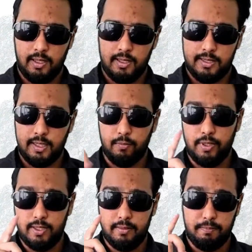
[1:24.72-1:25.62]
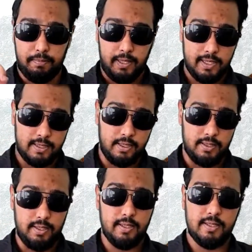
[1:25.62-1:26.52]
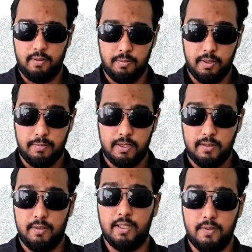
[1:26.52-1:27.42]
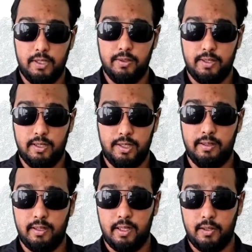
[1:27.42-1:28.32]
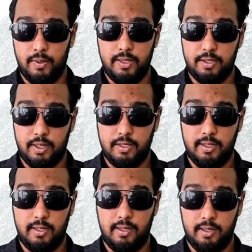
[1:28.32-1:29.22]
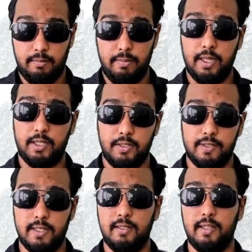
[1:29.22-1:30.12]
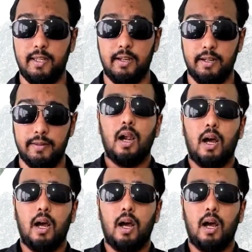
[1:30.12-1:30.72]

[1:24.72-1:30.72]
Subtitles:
somewhere to place your seeds. For the purpose of this video series, we constructed a makeshift seedling area.